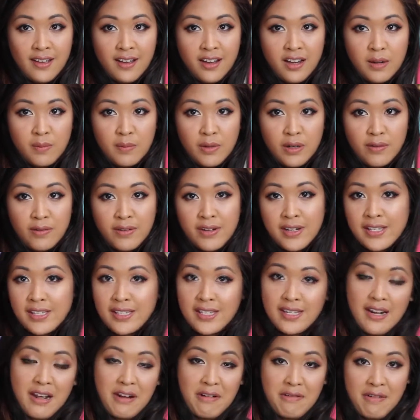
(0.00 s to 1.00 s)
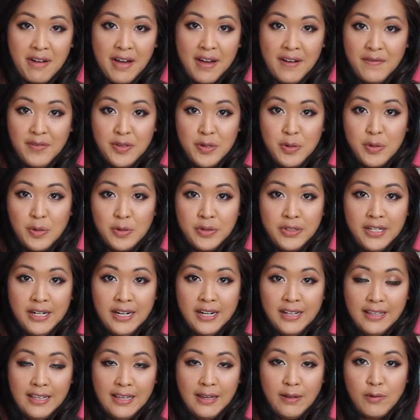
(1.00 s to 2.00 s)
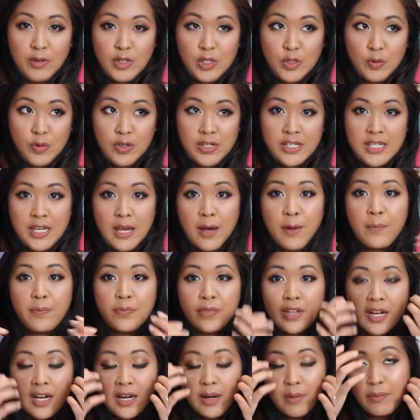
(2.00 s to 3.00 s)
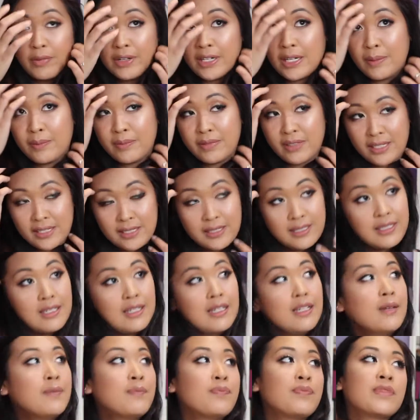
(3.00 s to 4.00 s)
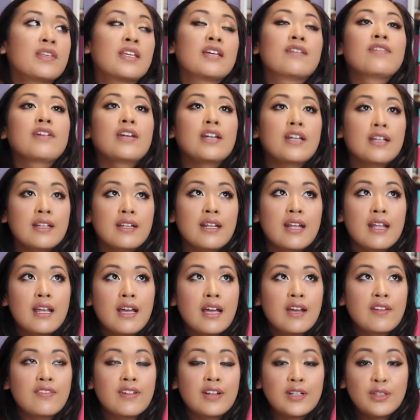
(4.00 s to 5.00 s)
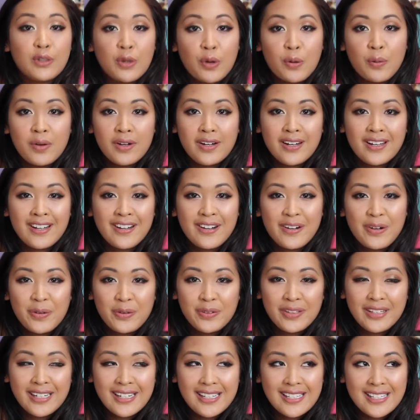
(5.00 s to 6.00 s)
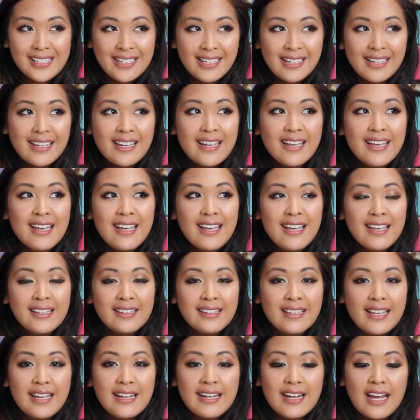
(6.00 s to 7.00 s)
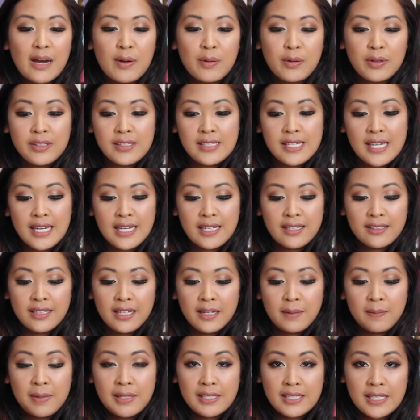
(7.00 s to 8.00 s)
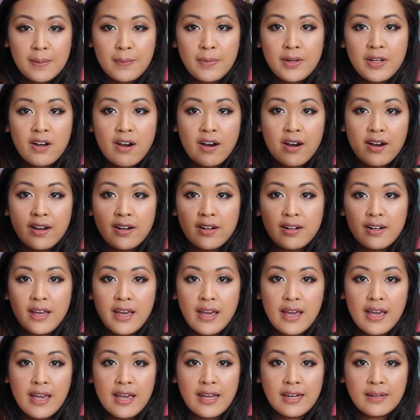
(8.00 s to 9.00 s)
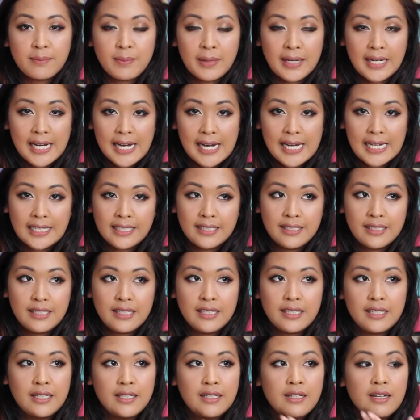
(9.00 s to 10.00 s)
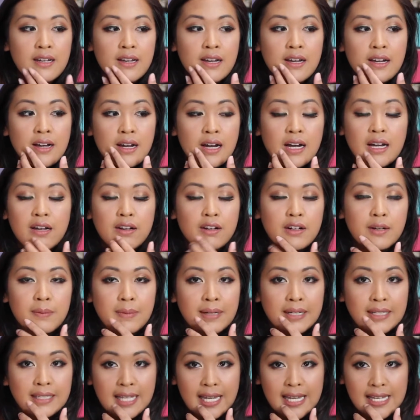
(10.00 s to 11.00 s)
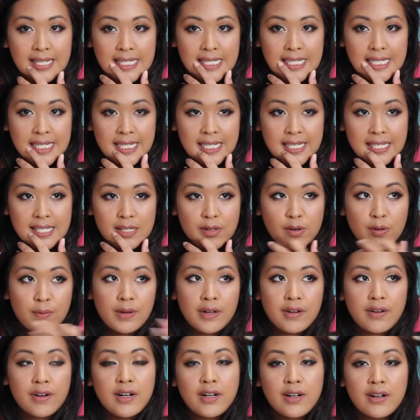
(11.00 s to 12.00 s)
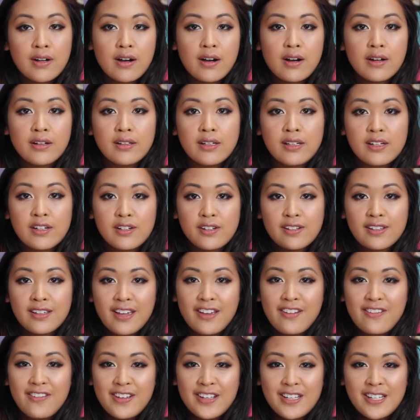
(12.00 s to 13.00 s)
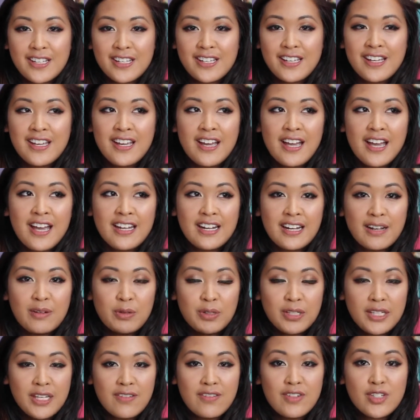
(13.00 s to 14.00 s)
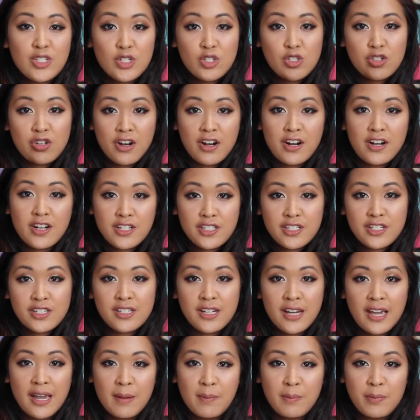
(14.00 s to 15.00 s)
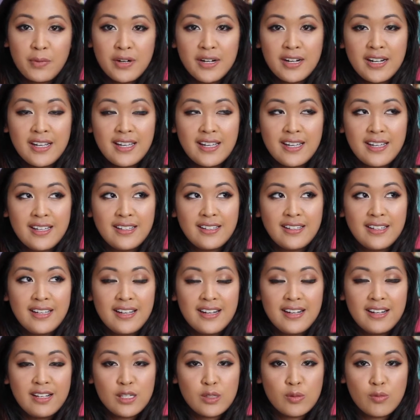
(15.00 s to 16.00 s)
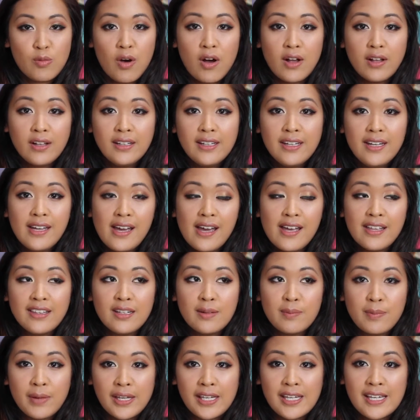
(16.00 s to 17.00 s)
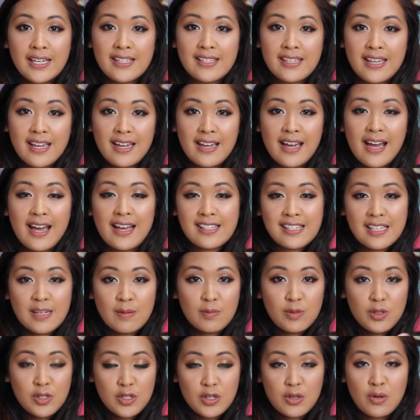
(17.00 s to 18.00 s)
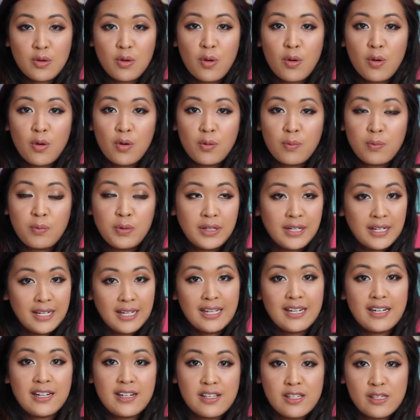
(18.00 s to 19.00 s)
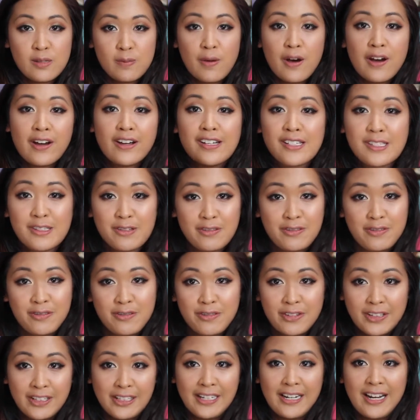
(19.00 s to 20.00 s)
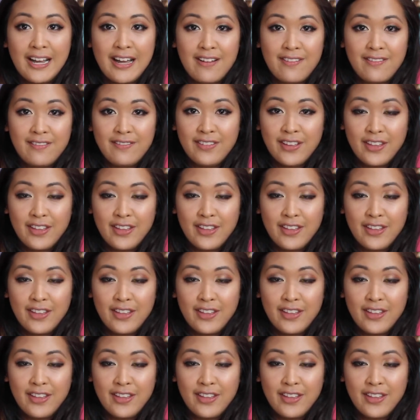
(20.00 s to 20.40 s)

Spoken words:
on my wrist and I don't have to hold anything, which works out. When I'm lazy, if I don't want to hold anything, then I would take like my debit card and my ID or my license or my credit card, and then I would give it to Josh and put it in his wallet, and then my keys I ask him to put it in his pockets. I don't really have